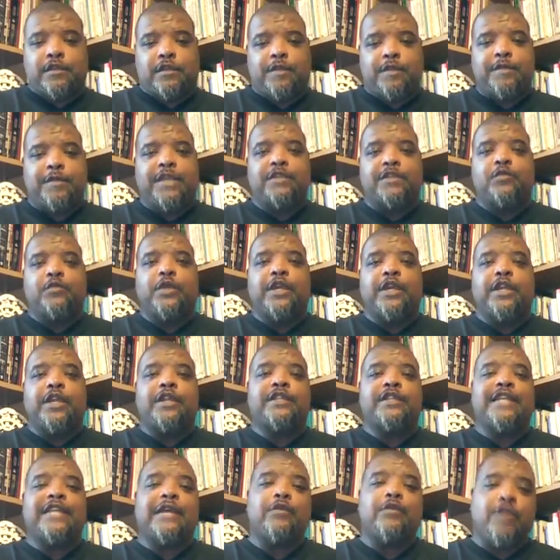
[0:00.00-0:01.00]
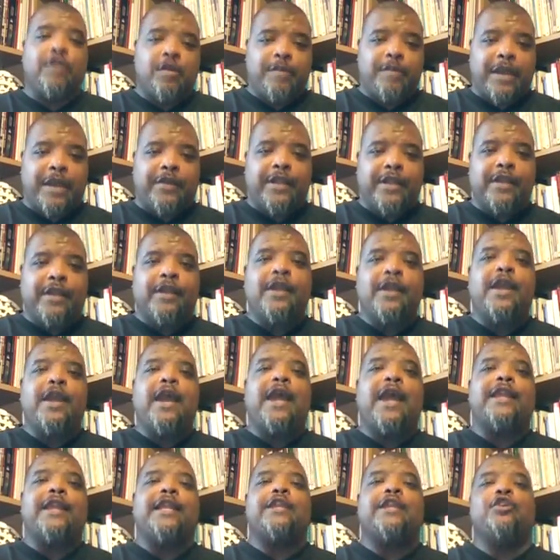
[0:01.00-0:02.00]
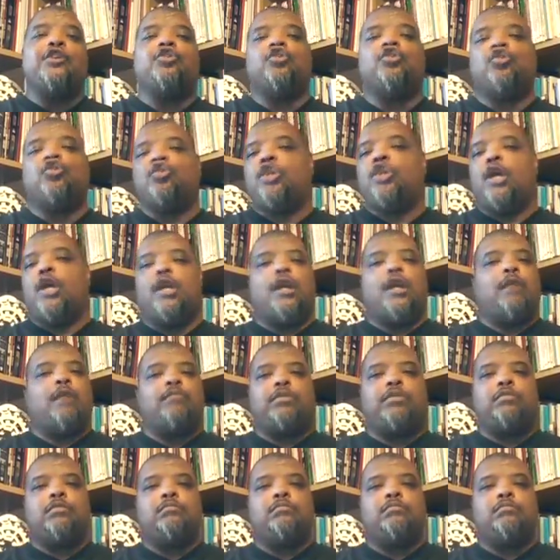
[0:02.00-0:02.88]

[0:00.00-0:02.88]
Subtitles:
That means we're going to tell you about it, and then you just turn up,